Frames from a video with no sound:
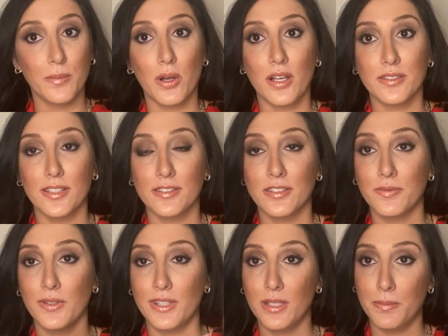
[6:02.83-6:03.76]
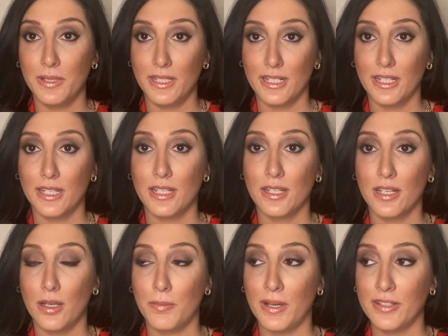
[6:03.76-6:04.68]
process in the beginning.
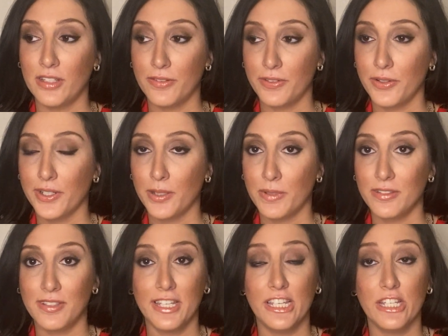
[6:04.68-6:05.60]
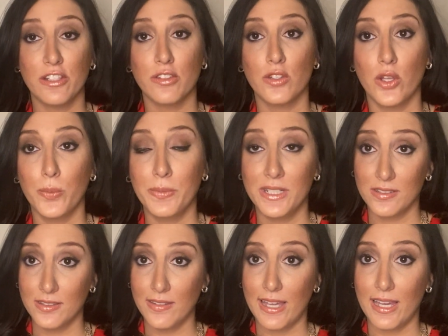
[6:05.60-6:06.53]
I definitely recommend taking it slow because
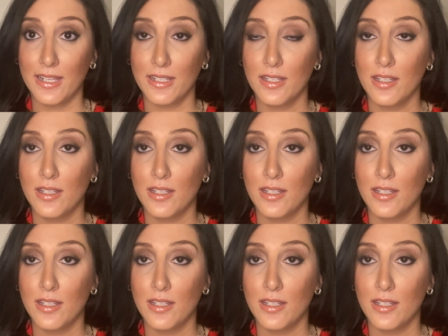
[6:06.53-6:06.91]
of that,